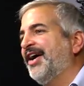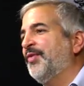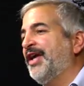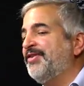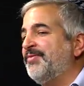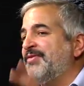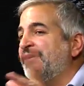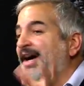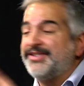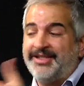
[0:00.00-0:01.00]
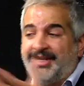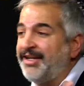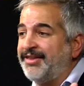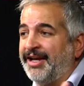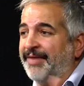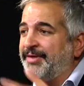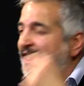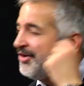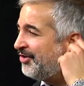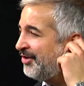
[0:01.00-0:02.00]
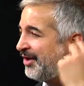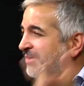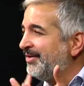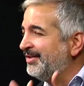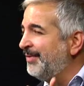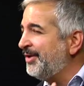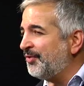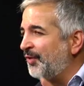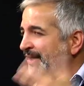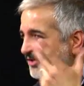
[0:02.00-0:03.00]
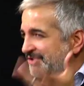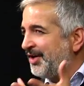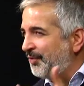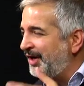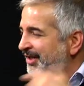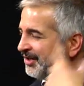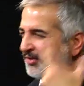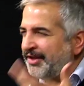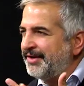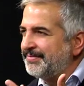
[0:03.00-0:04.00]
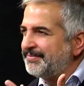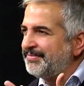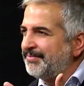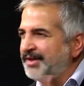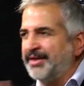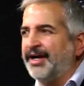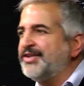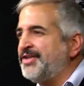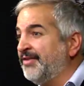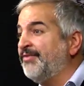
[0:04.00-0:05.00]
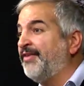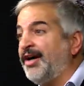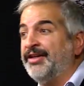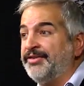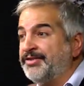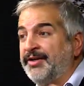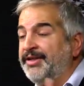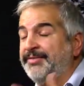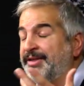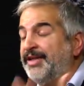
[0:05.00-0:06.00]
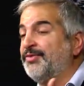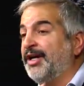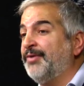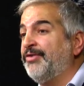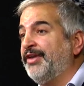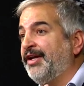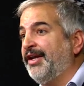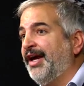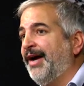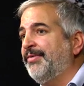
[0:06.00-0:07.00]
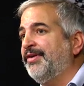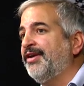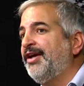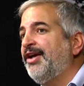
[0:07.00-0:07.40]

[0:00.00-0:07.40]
We had not seen anything. I'd heard on Libyan state radio that Benghazi had fallen, so that's what I was thinking had happened.